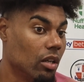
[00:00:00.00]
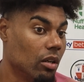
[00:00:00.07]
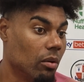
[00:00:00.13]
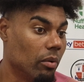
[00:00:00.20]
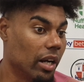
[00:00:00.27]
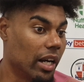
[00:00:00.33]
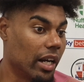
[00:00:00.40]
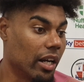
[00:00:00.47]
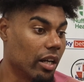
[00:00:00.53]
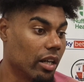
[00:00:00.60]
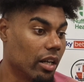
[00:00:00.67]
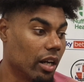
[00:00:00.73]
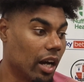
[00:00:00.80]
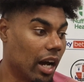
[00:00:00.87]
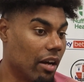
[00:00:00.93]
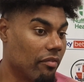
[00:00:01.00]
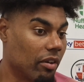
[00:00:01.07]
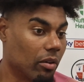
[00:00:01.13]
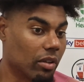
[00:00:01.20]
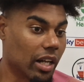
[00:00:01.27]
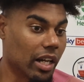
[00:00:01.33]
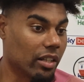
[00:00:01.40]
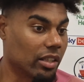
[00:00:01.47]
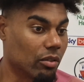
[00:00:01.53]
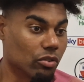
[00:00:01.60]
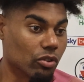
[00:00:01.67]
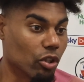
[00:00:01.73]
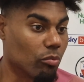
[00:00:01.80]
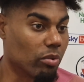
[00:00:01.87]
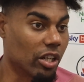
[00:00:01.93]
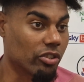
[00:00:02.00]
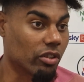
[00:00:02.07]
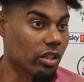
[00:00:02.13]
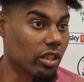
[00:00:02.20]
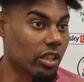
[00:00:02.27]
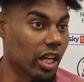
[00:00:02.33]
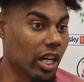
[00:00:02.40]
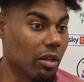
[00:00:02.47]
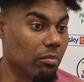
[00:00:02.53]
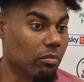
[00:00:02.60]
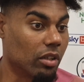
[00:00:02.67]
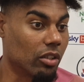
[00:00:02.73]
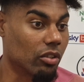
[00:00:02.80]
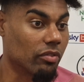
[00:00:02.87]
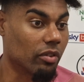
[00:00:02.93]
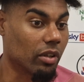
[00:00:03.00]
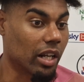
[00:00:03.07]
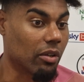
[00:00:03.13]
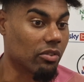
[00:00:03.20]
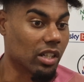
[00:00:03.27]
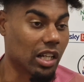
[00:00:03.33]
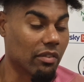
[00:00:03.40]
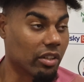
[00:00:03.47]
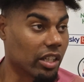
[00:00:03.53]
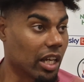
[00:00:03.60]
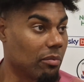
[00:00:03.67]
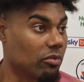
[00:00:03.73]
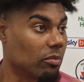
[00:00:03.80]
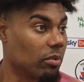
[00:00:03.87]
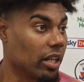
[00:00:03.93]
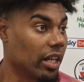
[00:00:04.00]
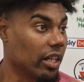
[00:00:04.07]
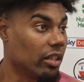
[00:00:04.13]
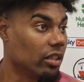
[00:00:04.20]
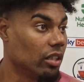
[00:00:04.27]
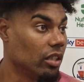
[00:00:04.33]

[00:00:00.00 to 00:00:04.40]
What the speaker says: where I felt that there was no pressure on the game. I just felt like it was another game to play.